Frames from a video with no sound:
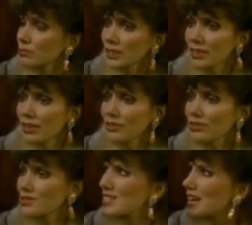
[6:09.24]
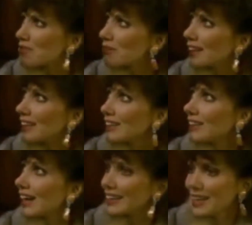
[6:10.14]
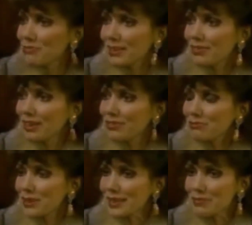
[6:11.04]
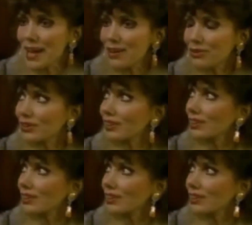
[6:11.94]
But they're all so stuffy. I can't believe I even picked them out.